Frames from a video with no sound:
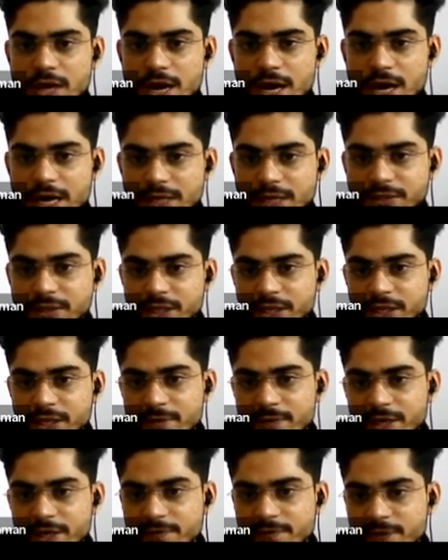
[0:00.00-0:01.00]
R3
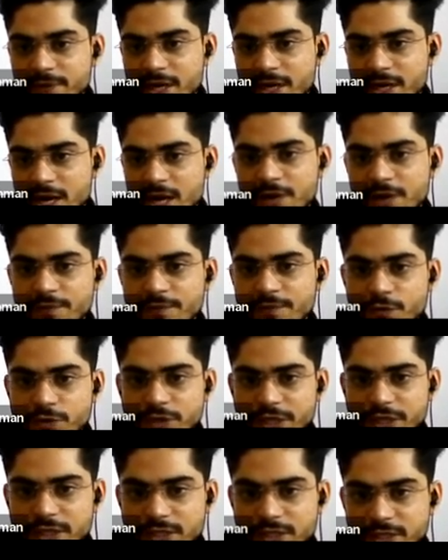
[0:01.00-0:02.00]
divided by R4
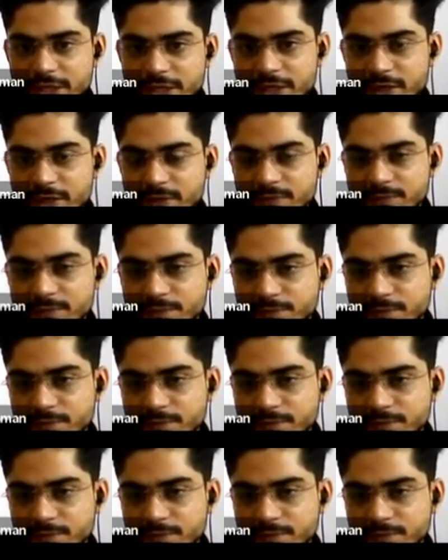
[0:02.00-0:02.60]
is there,